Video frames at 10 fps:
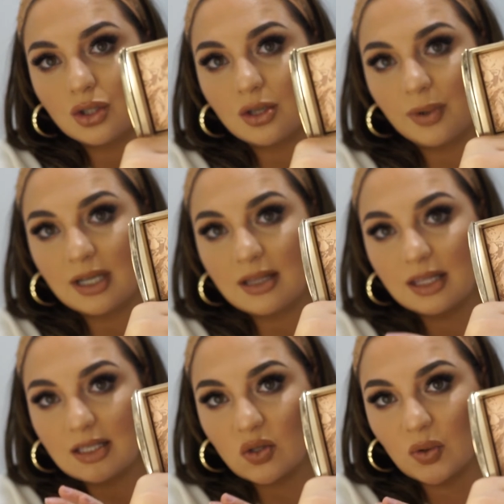So what
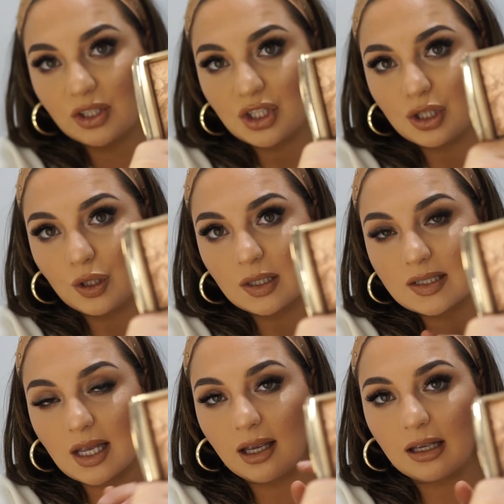it, this is what she
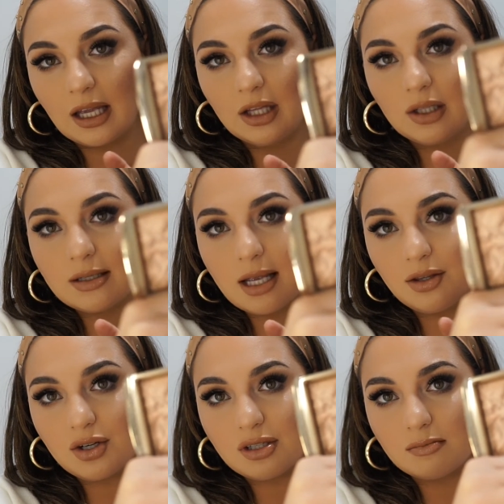looks like. It looks
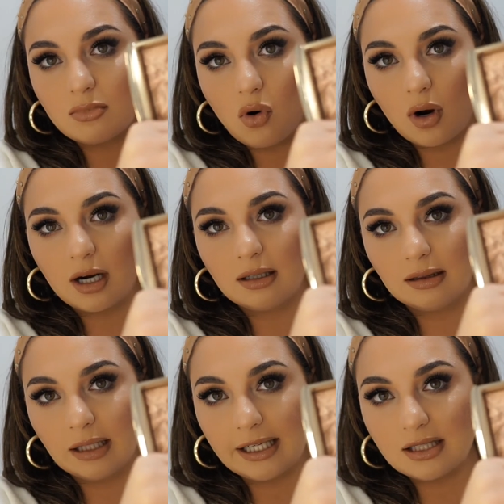like there's more
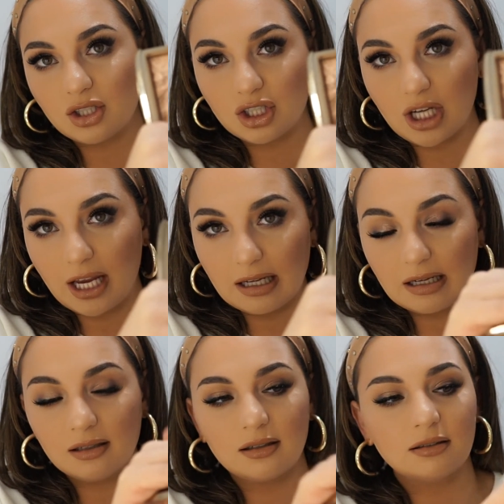light
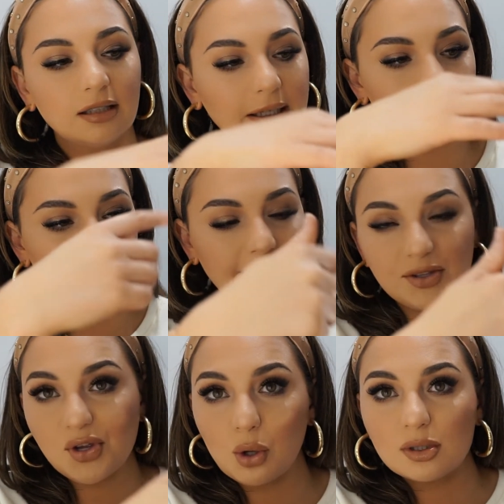shade, like
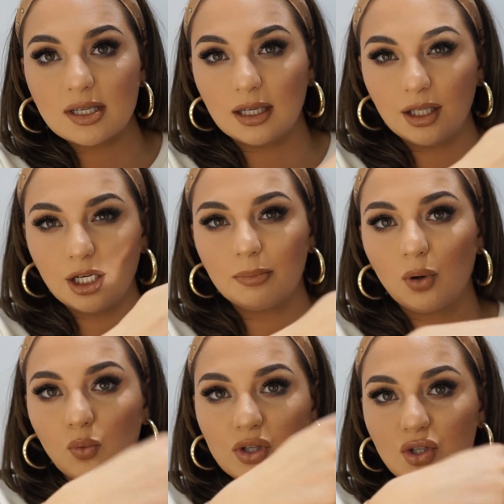light tones in here.
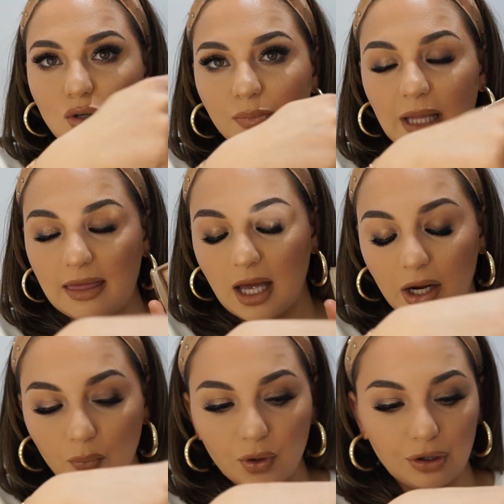But once you blend
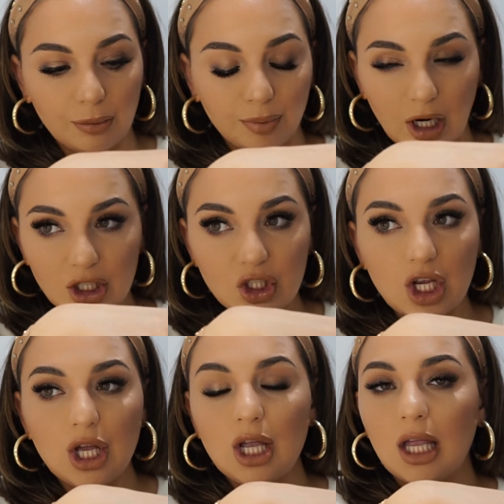that in with your brush,
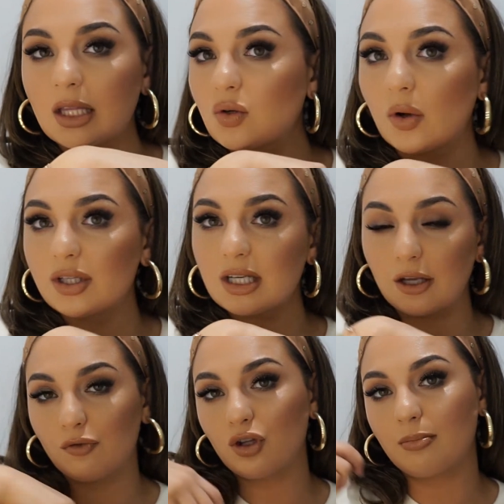it's going to
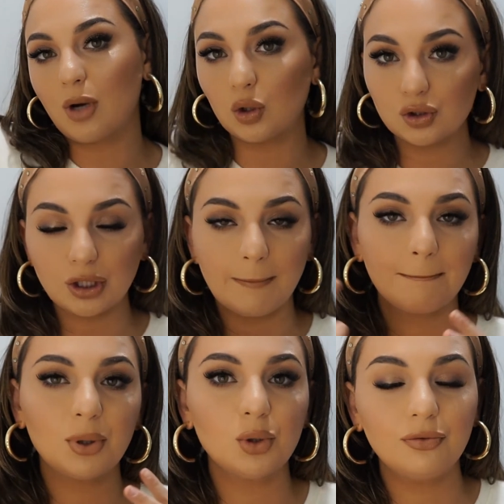give you the most
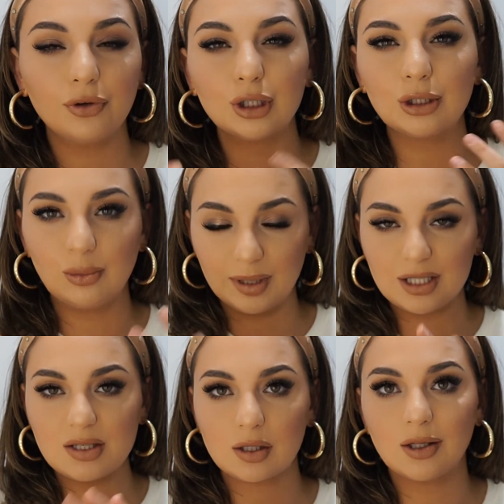beautiful
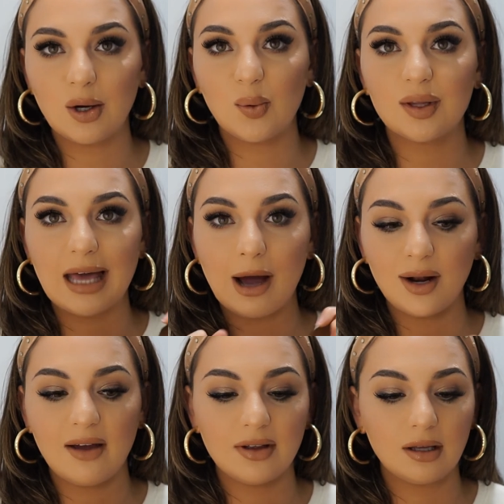luminous glow
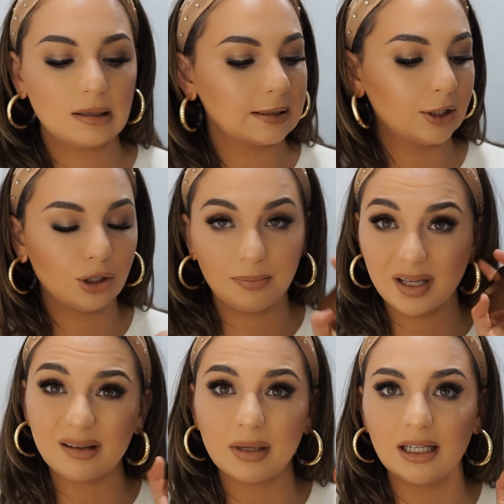without having glitter
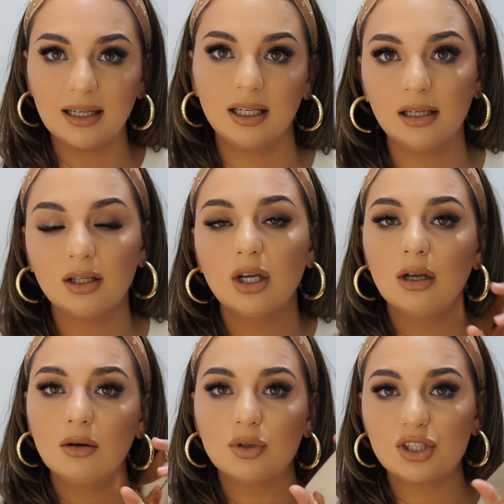pigment in it,
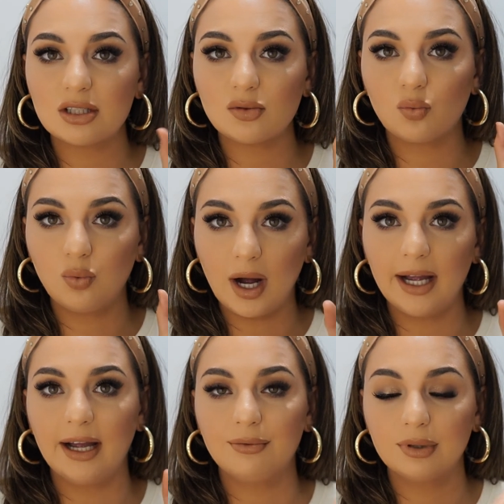which is
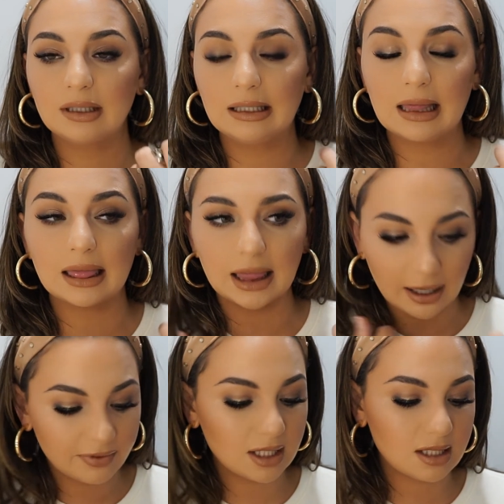why I really
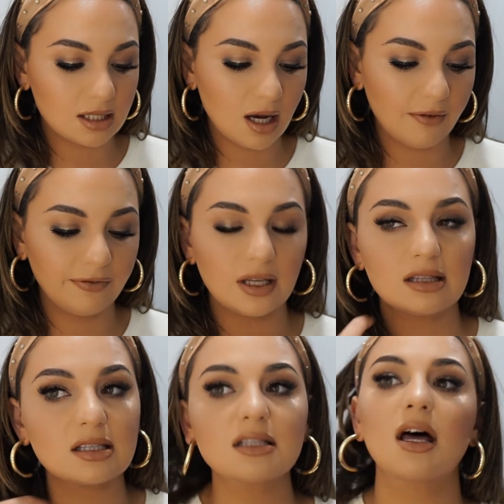love this stuff.
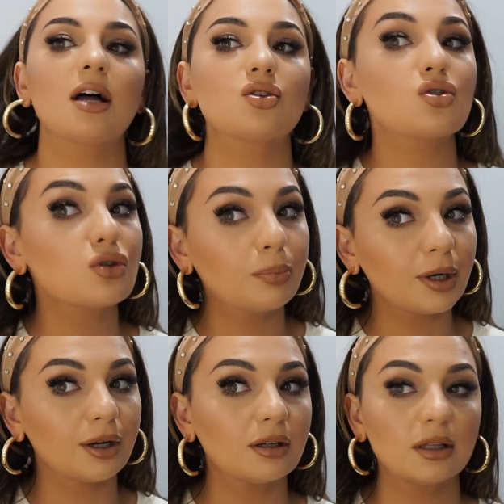It's not
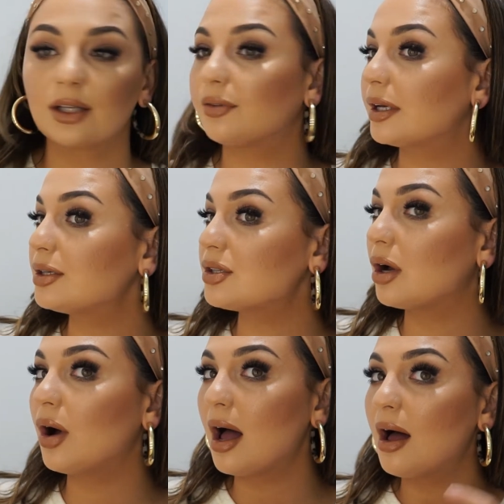super glittery,
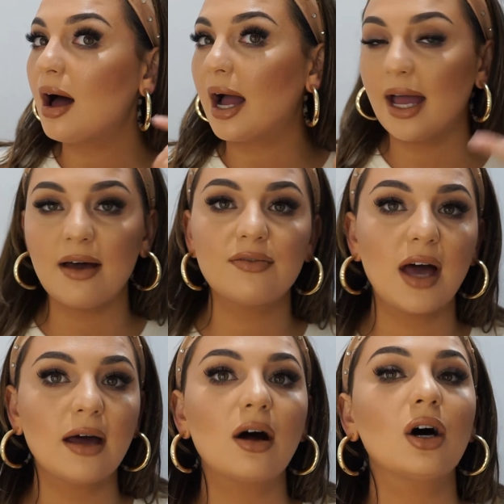so I have
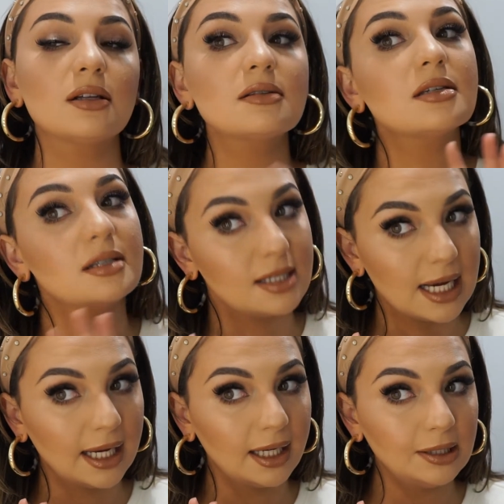that on
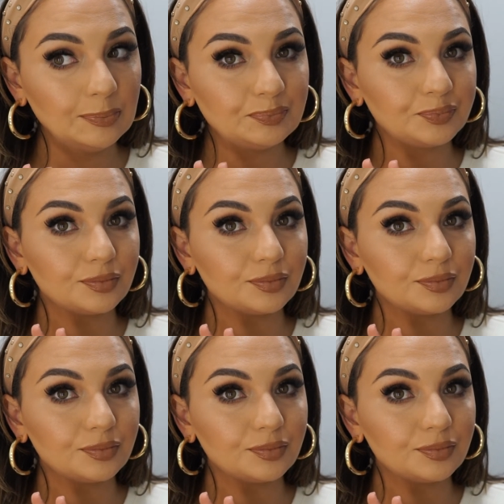today.